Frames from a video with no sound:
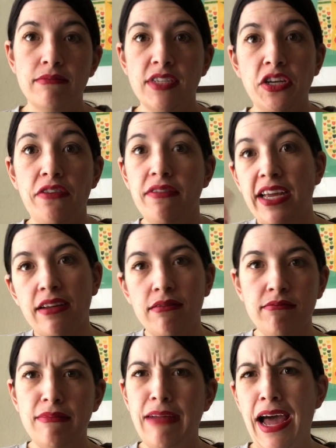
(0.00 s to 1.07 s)
snowflake
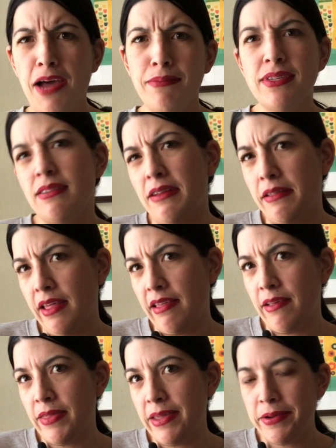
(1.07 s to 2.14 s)
arms. Is
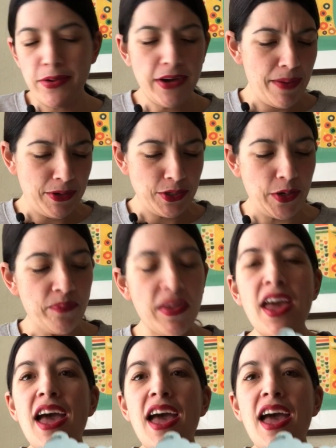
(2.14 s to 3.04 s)
that what they're called? I'm not sure.